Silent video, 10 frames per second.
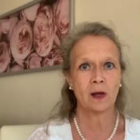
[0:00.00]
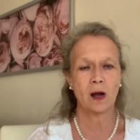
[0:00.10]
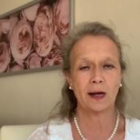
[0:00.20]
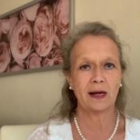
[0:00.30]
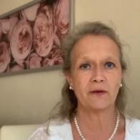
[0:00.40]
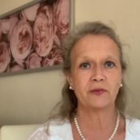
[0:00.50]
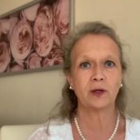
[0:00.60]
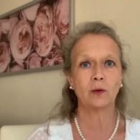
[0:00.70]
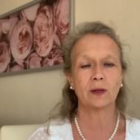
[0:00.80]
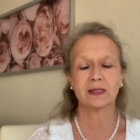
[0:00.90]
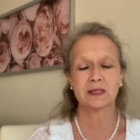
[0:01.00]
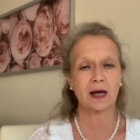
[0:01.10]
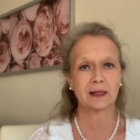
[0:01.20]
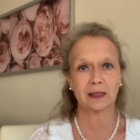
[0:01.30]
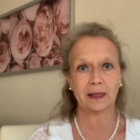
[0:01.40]
I love you
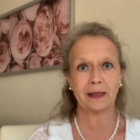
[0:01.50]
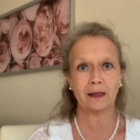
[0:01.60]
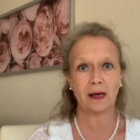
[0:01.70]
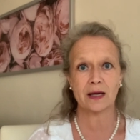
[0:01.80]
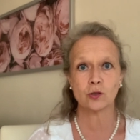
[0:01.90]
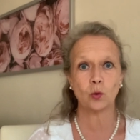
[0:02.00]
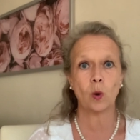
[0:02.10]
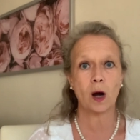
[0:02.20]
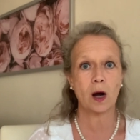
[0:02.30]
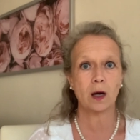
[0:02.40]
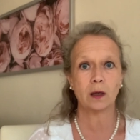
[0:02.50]
exactly as you are.